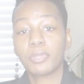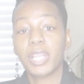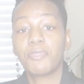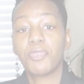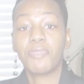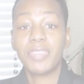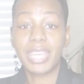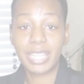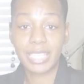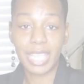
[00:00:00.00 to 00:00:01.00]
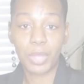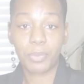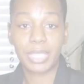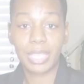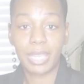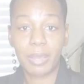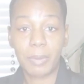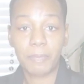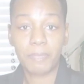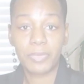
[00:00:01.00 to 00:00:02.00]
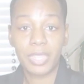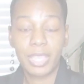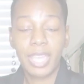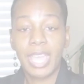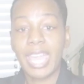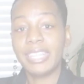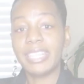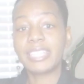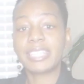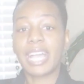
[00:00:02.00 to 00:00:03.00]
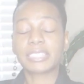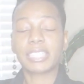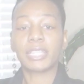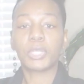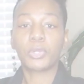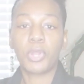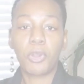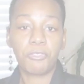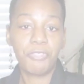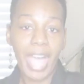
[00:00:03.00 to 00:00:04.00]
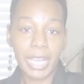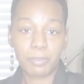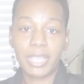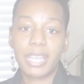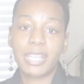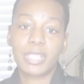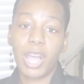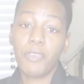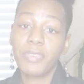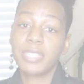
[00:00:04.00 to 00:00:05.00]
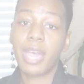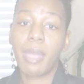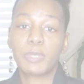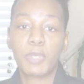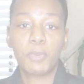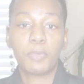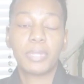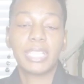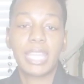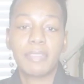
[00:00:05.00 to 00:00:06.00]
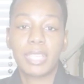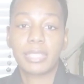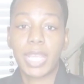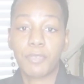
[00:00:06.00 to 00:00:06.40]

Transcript: level of nicotine within them. And this is actually a little known fact because oftentimes people believe that if they